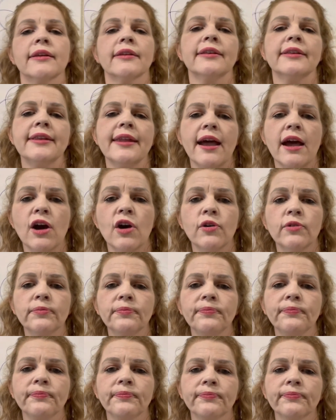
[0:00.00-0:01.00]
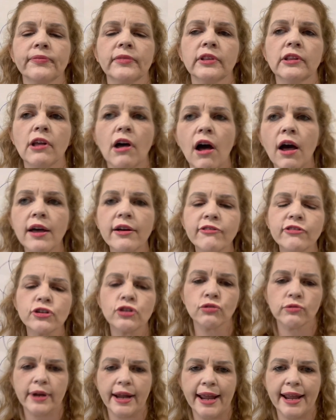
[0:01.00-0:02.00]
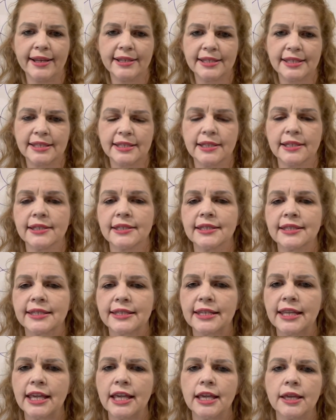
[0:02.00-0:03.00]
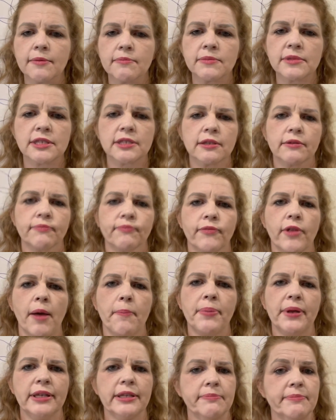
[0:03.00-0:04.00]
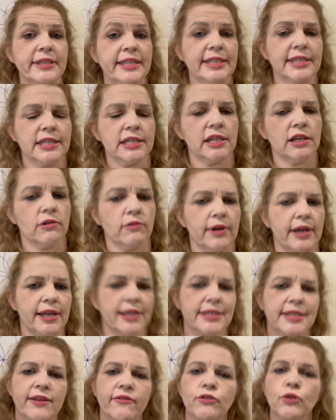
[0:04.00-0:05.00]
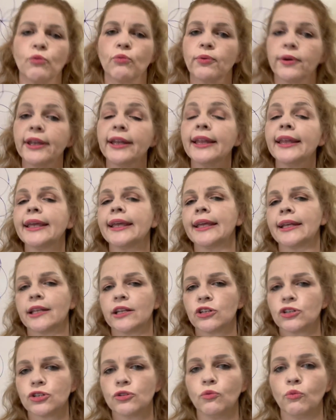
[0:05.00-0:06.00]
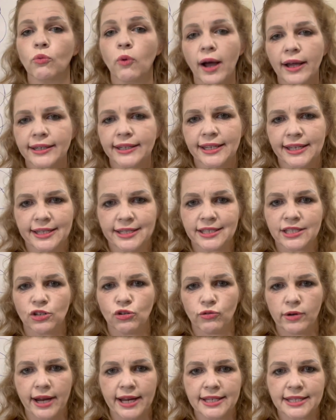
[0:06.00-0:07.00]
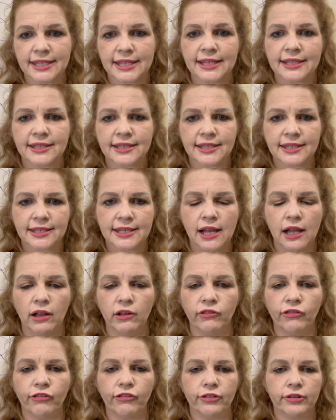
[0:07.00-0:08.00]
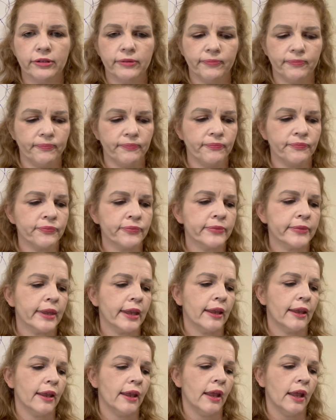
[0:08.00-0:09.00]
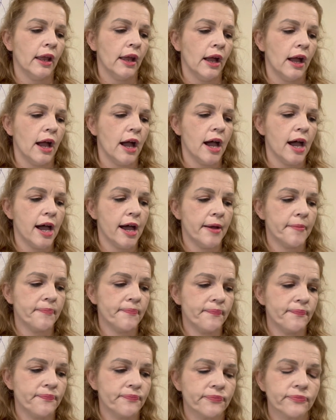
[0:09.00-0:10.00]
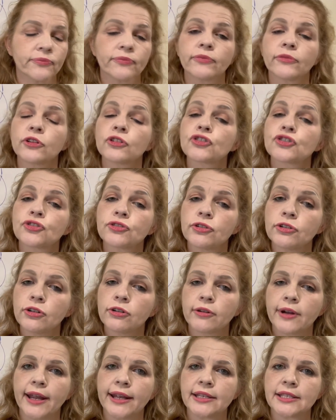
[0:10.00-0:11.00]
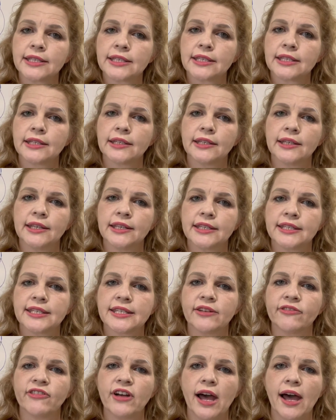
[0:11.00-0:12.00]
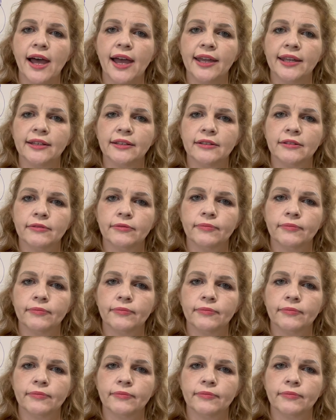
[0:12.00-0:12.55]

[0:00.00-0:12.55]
Now, law of grace seems a bit mysterious if you really get into what is grace itself. Um, true grace is divine.